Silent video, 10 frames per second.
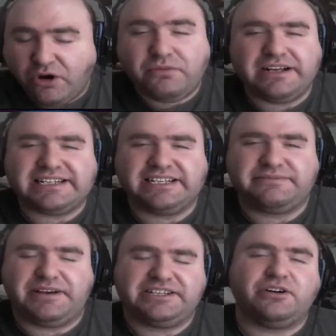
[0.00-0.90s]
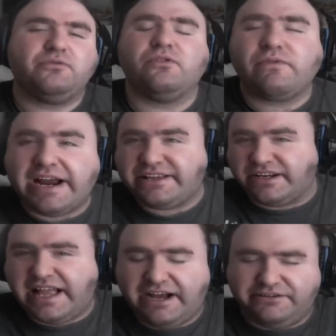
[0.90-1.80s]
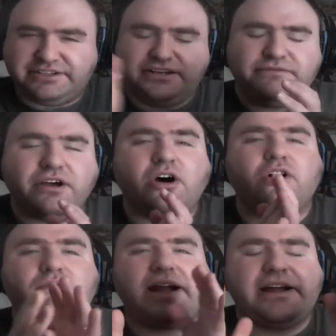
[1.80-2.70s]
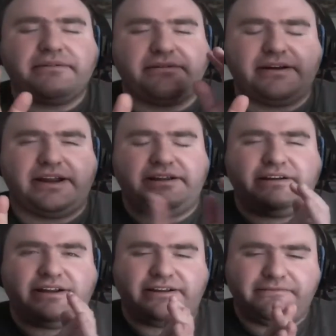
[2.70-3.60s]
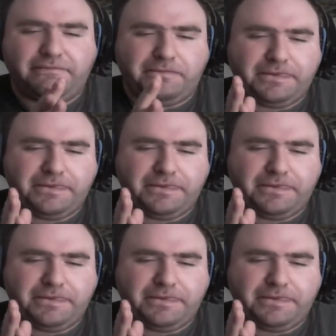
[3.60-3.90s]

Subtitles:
Oh, well, it's not space. Oh, well, right, the clouds. Oh, right.